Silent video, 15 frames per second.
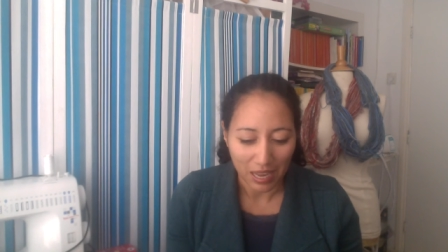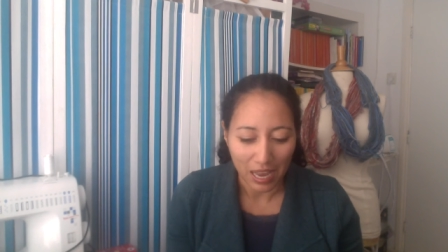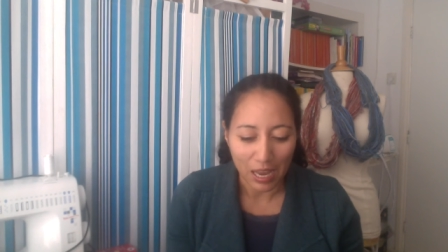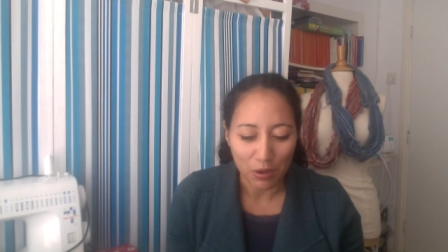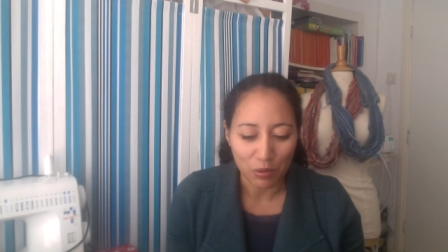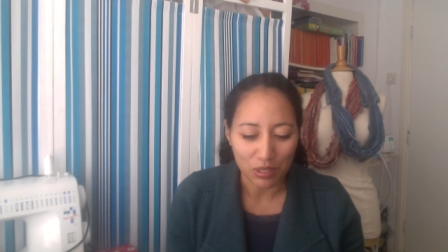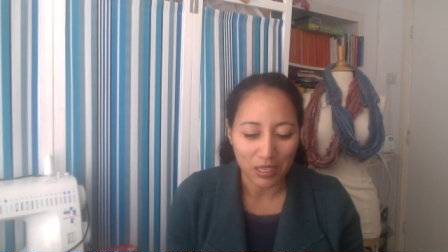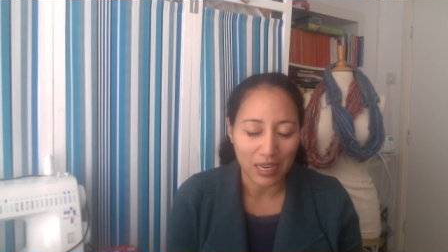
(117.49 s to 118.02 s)

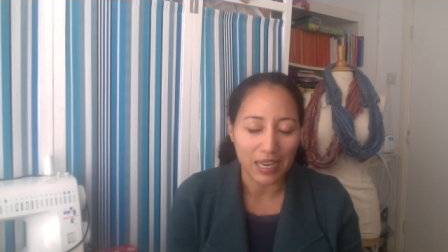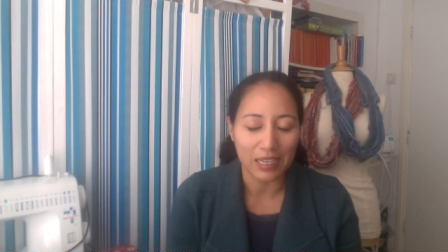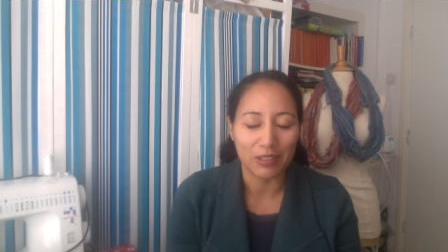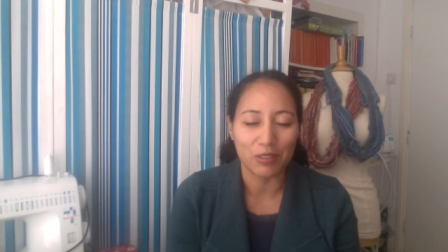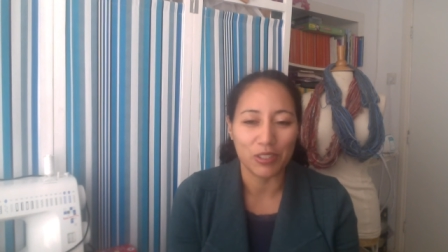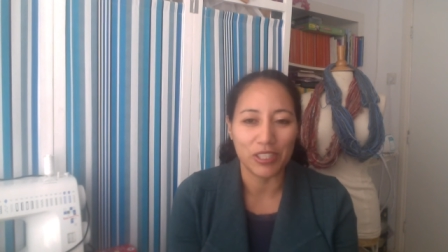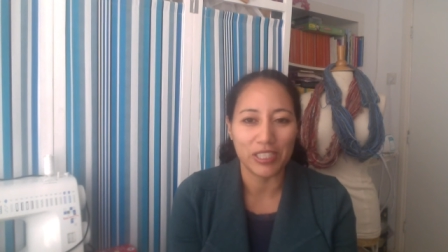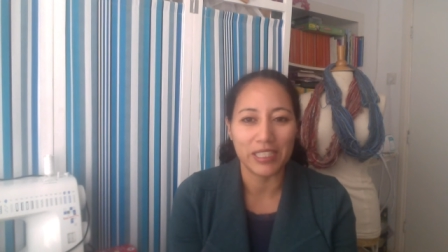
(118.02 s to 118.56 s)
I would like
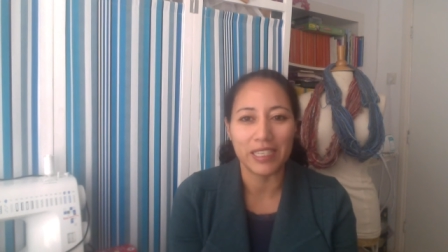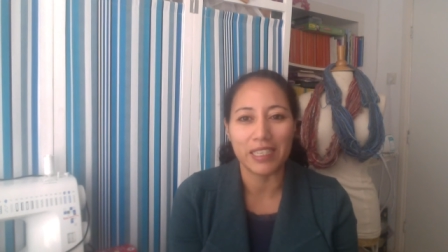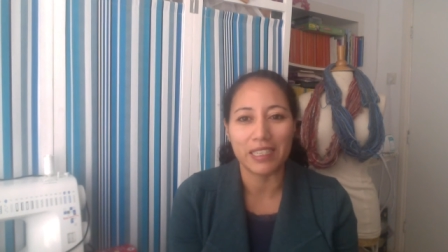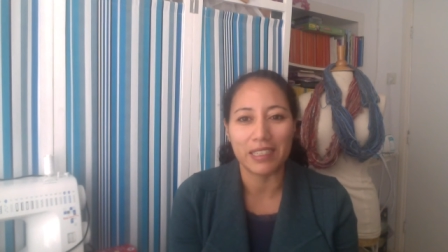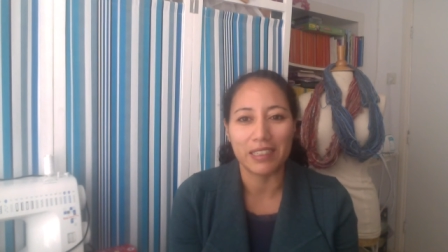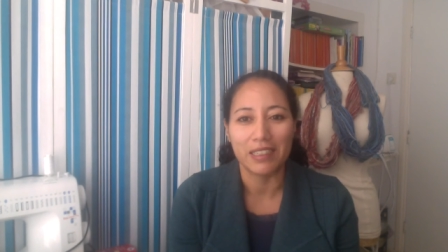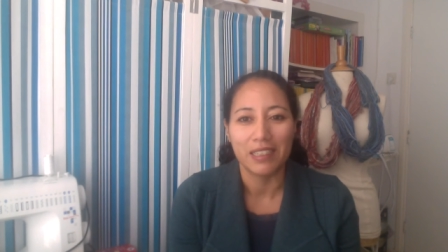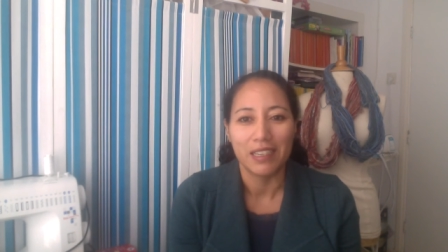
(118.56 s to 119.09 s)
to
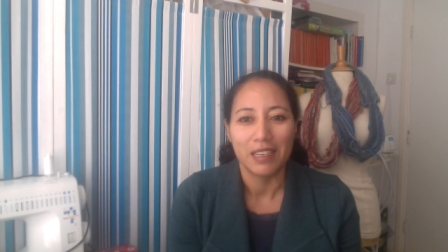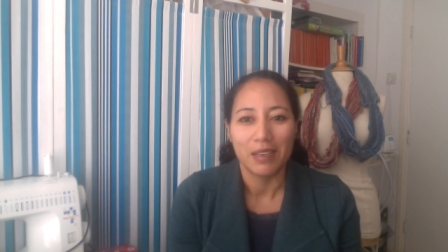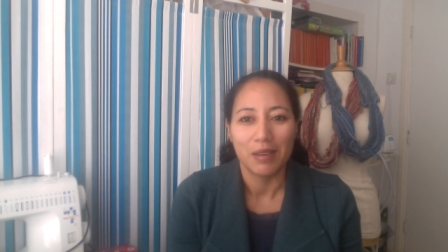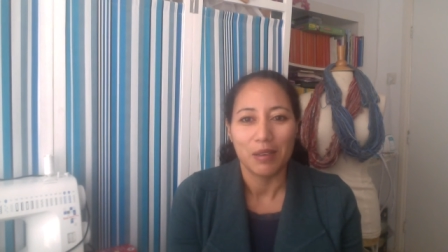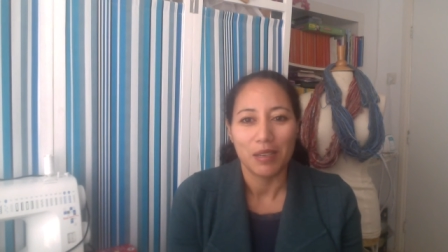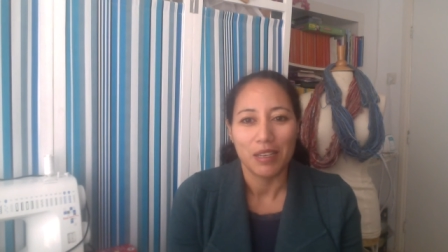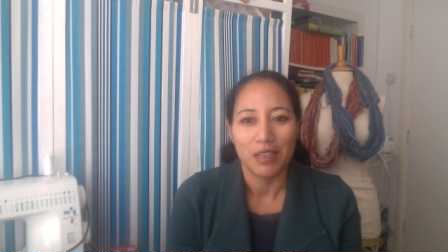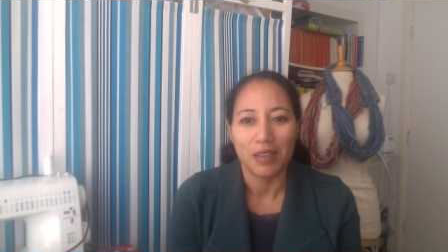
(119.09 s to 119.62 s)
share
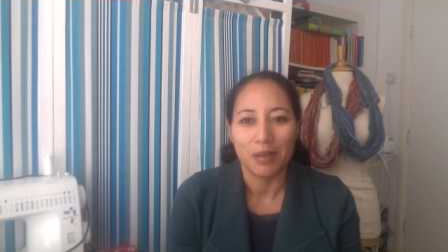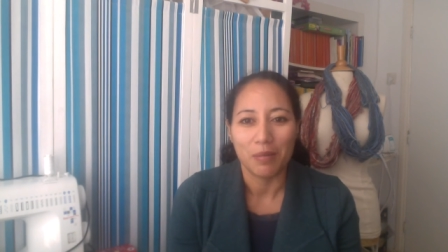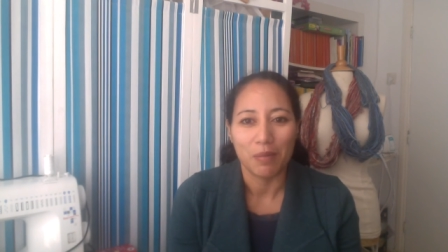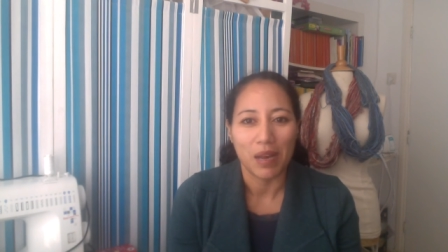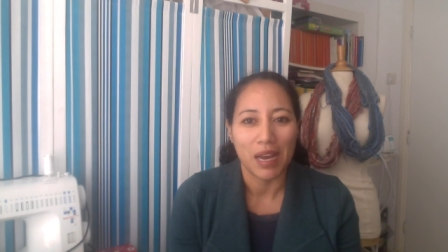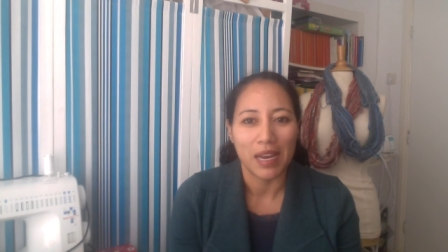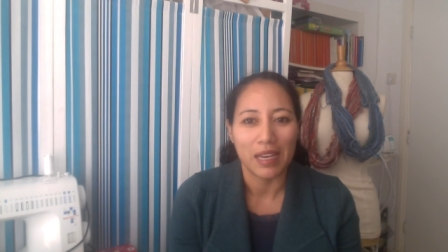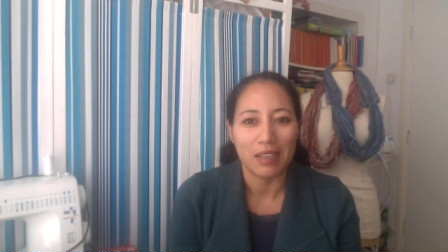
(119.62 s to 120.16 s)

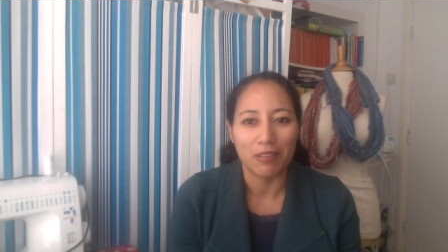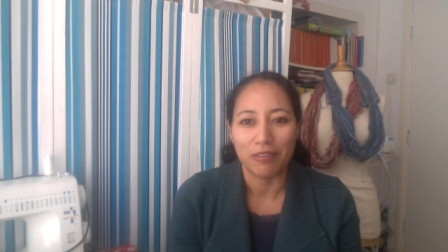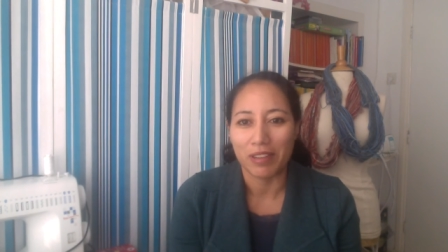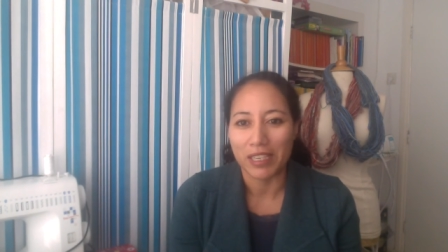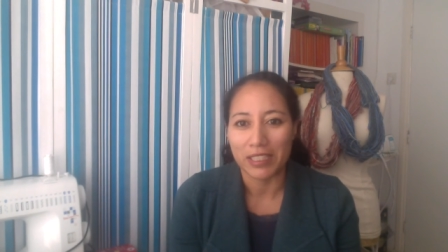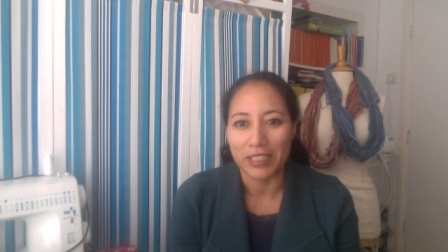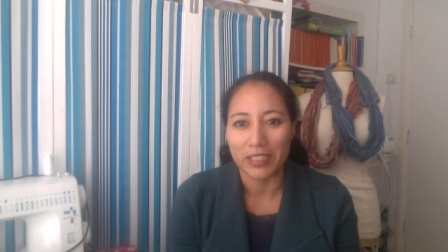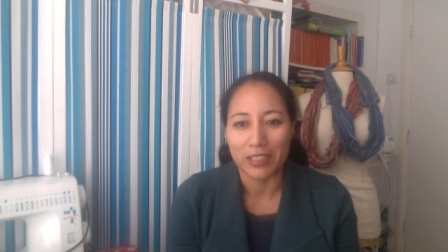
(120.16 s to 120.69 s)
my
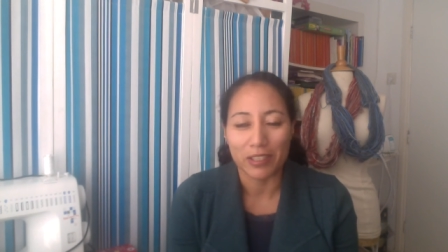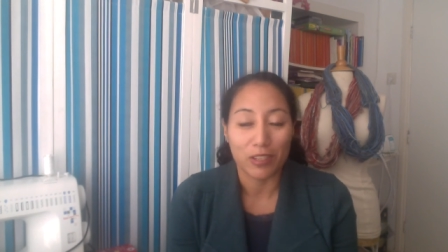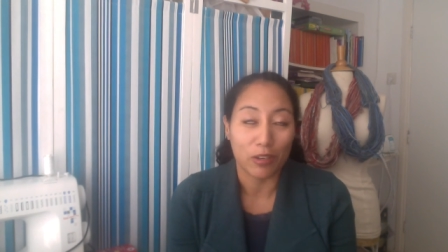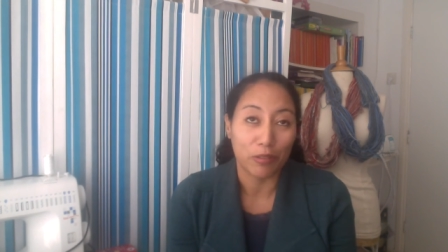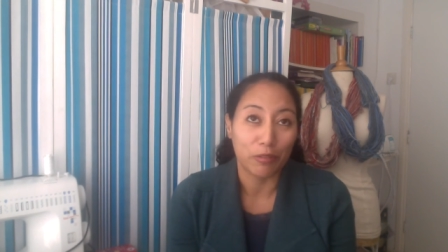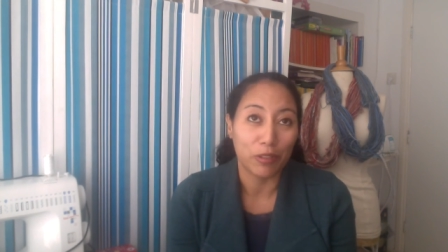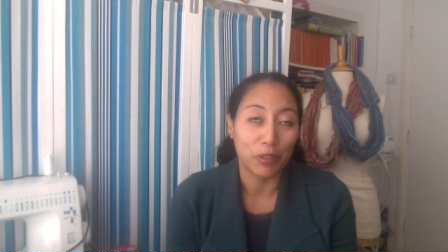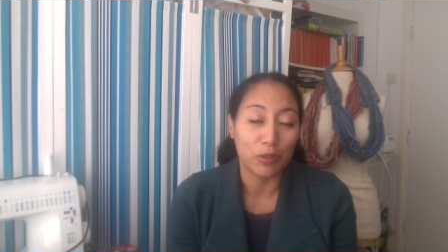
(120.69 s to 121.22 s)
adventures
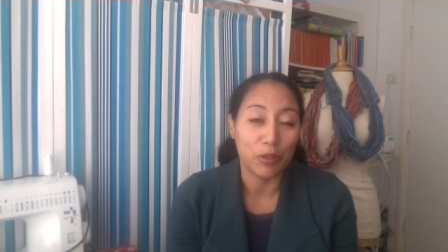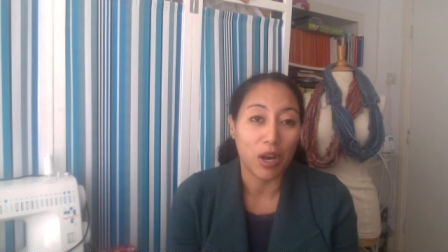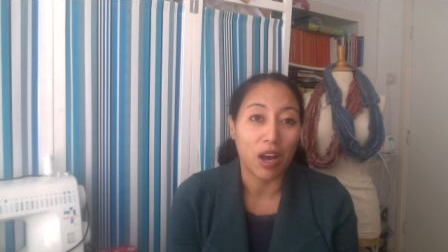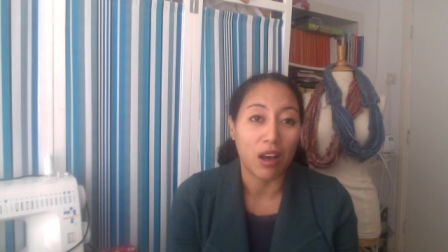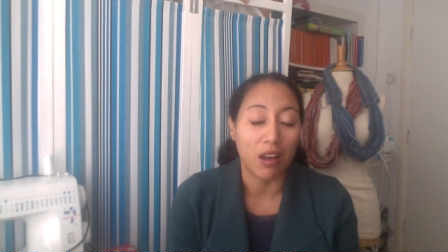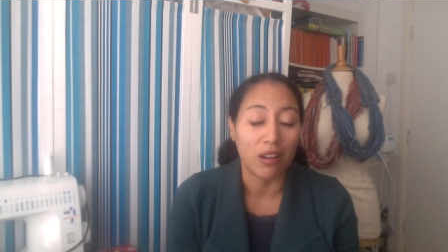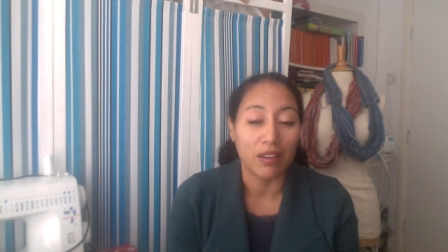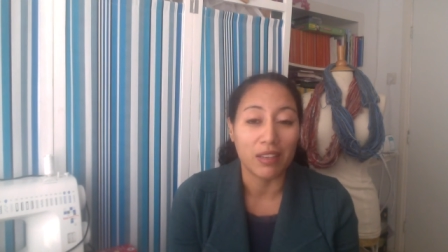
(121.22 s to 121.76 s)
of you
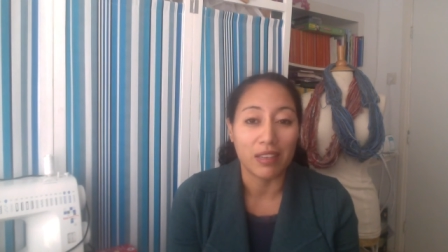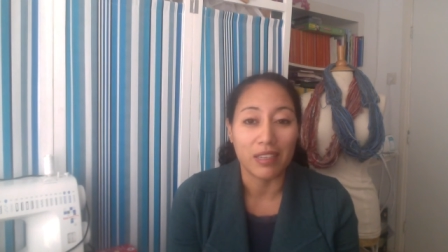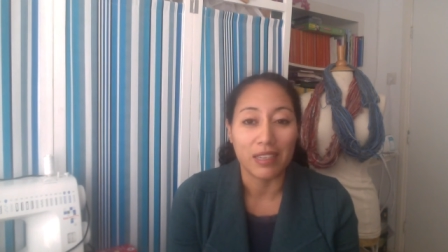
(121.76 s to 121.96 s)
on